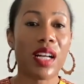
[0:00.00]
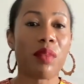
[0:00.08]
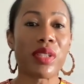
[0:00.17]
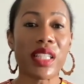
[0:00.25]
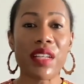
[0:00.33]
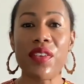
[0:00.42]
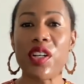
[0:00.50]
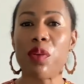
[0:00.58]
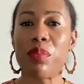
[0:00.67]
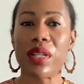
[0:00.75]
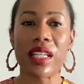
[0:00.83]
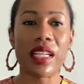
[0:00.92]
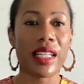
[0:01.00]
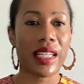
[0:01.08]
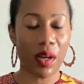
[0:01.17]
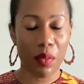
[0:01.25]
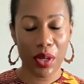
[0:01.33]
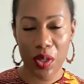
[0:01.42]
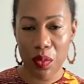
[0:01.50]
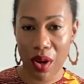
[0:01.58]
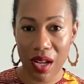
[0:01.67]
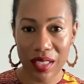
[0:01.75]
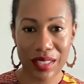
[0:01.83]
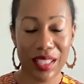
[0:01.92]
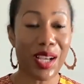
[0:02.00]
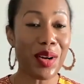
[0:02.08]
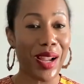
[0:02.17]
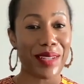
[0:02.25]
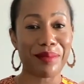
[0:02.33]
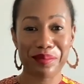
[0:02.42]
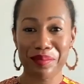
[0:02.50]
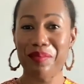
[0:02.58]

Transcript: Believe in your ability to get what you want. Okay.